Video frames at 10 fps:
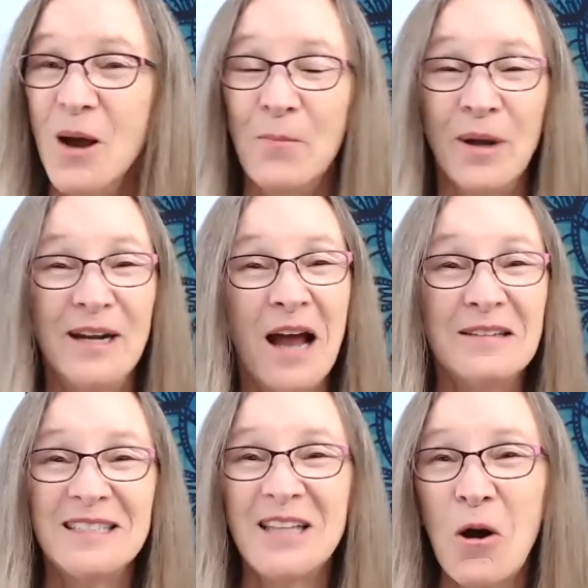but
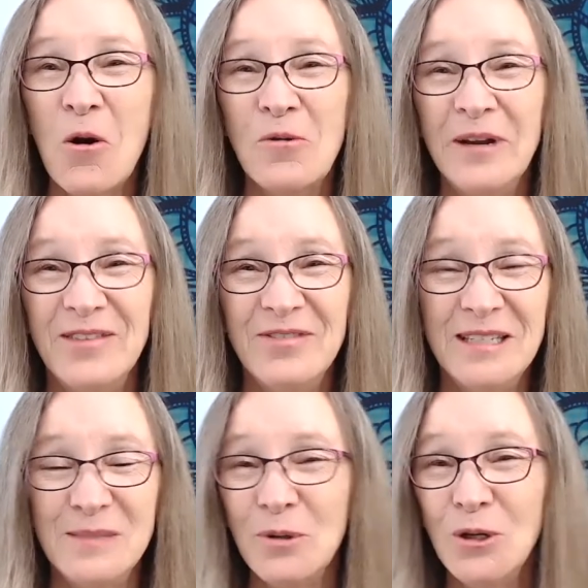not so in
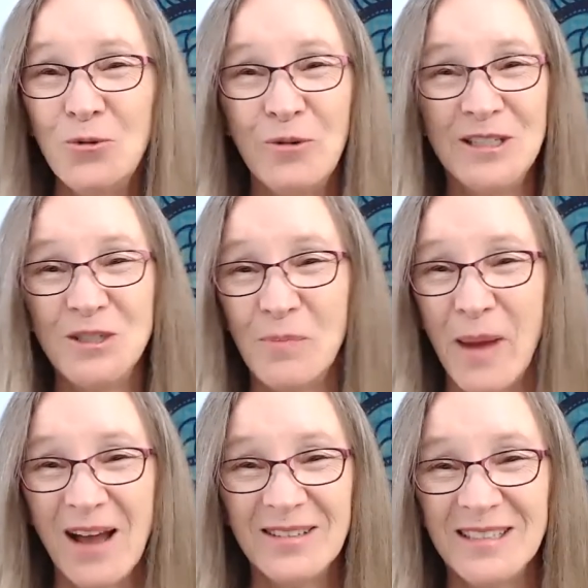these Blue Ridge
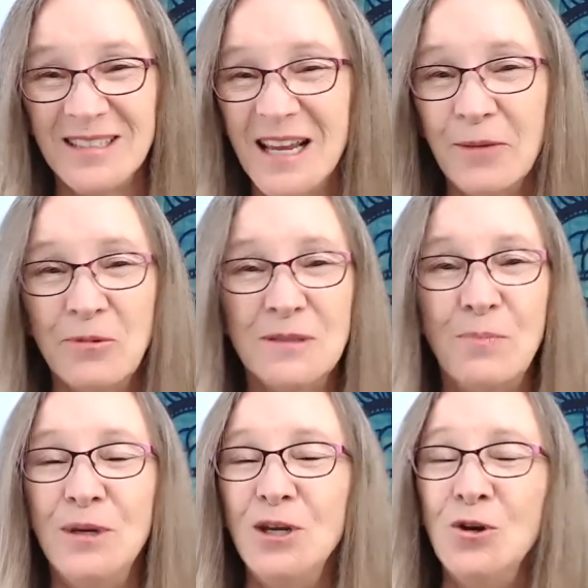Mountains. It was
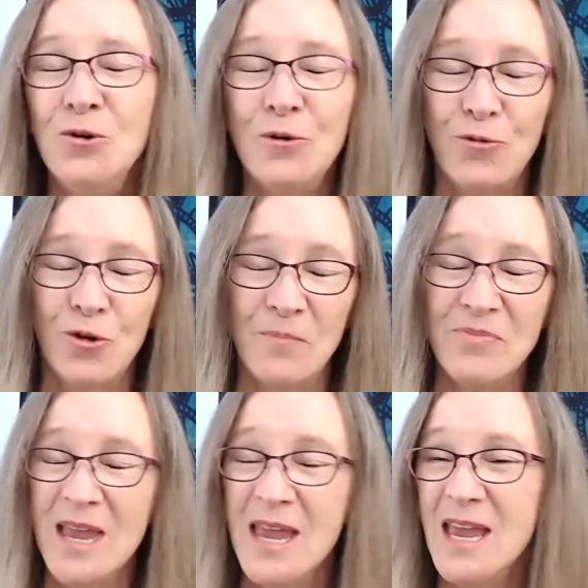beautiful.
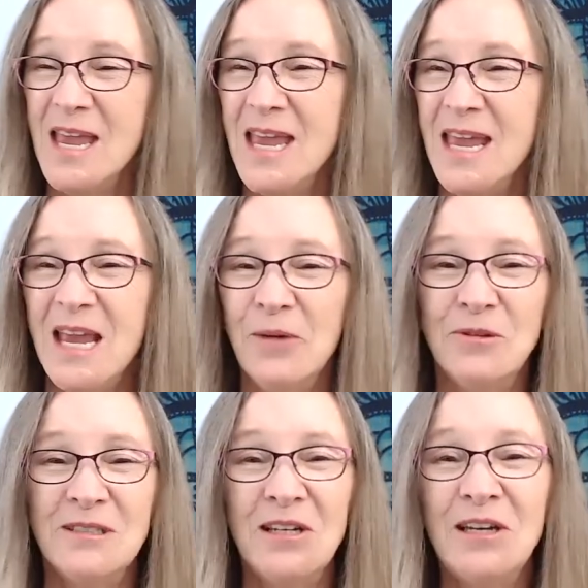It
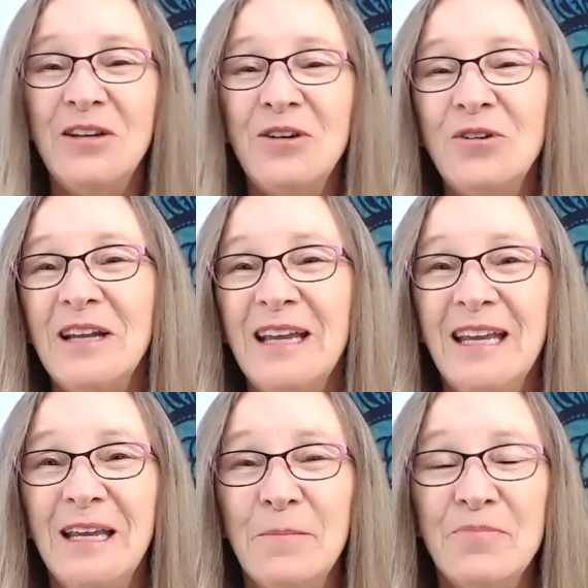was
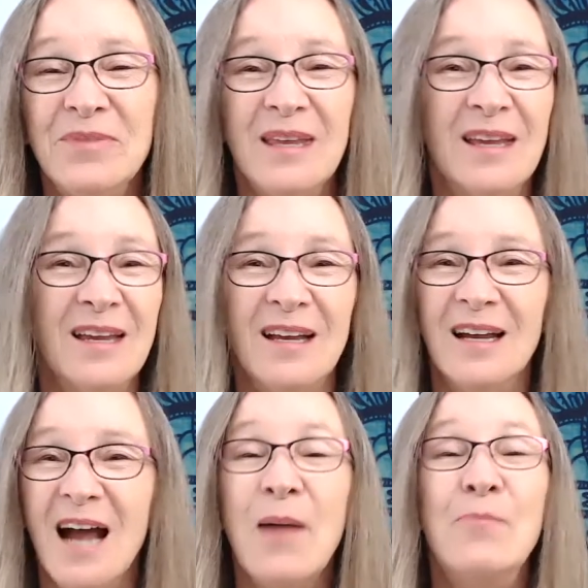literally
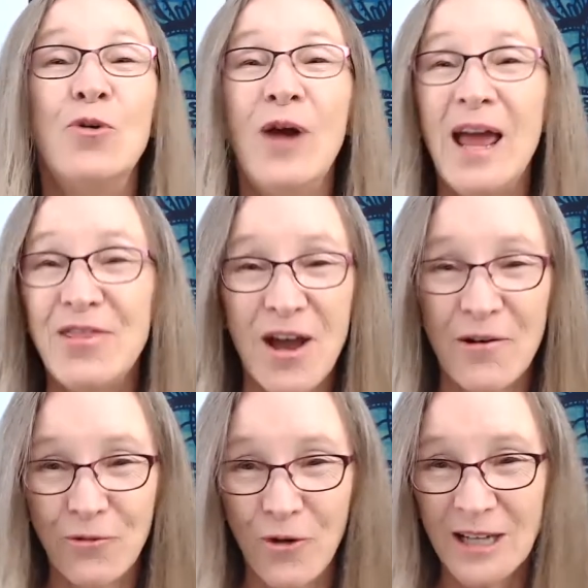a breath of
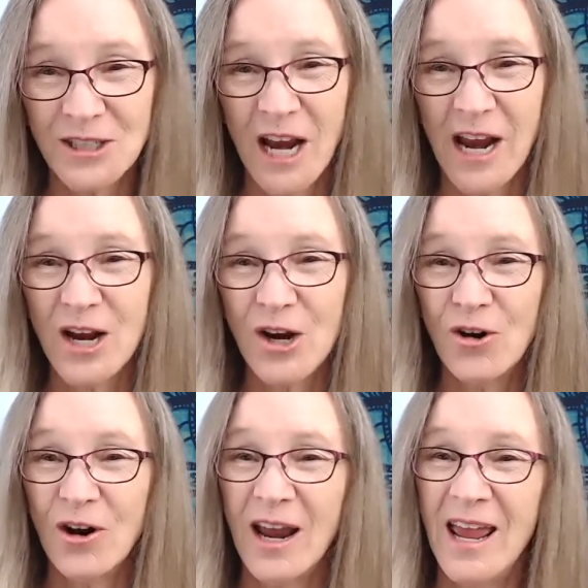fresh
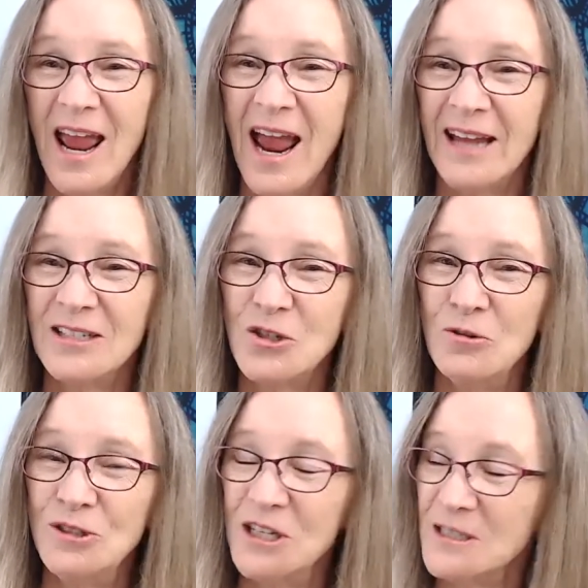air as
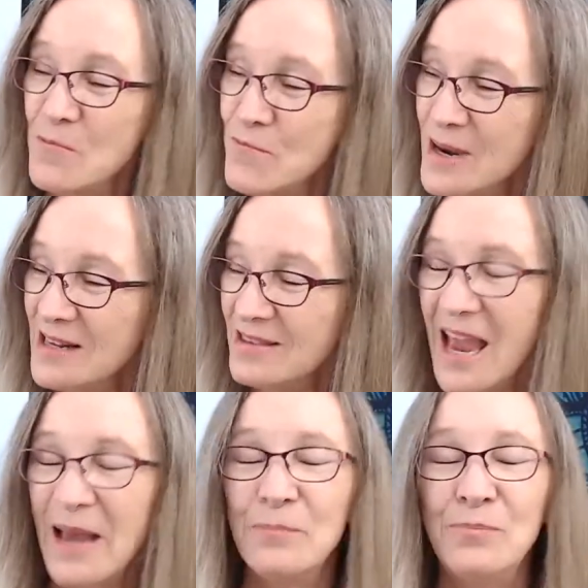you just meet
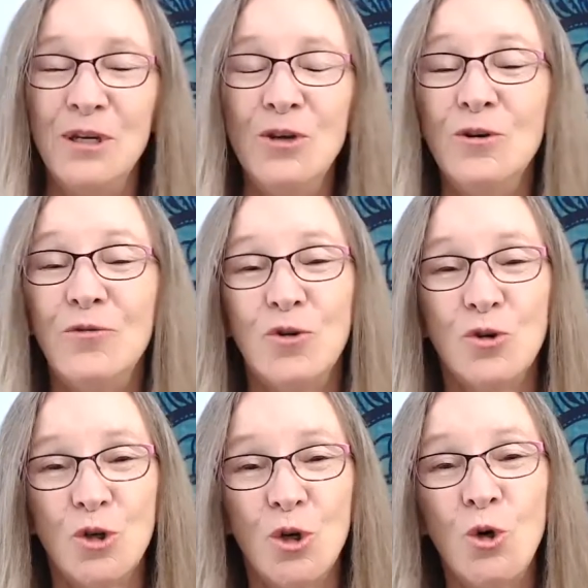that
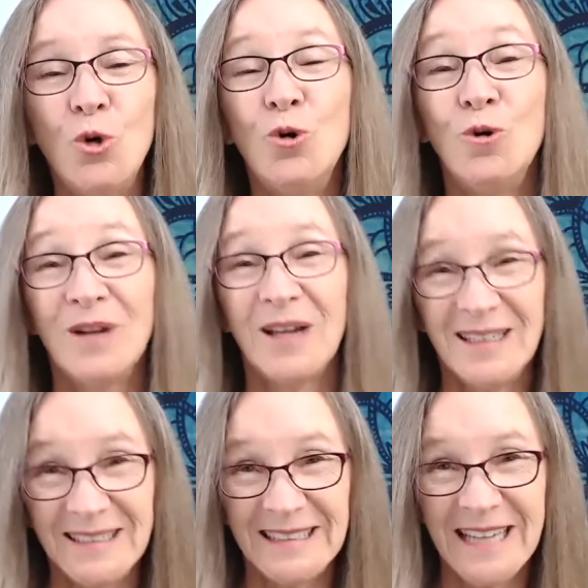beautiful, cool,
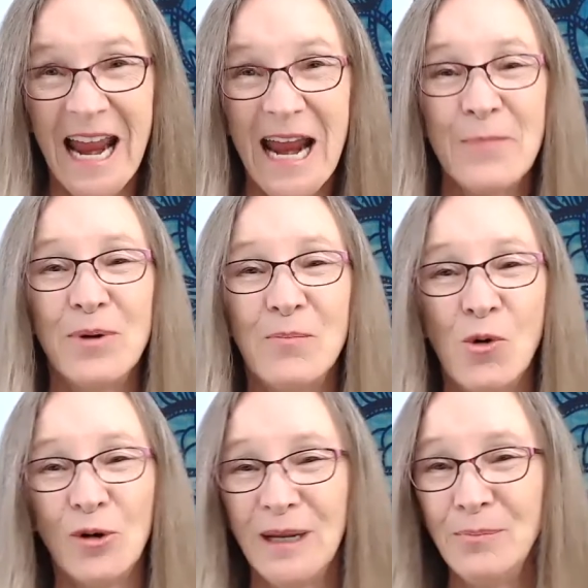damp
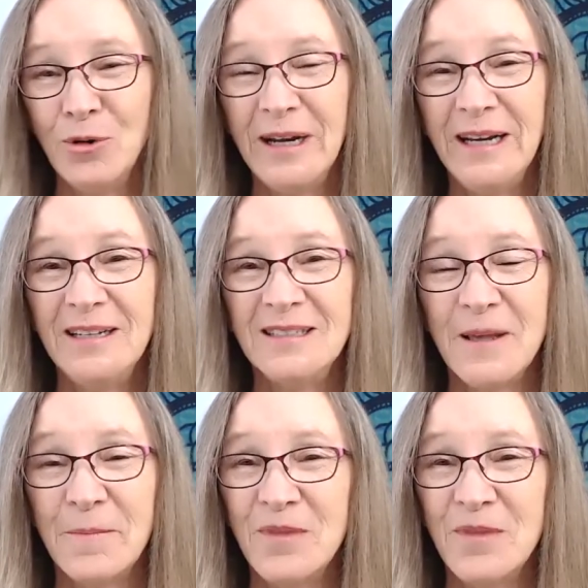morning breeze.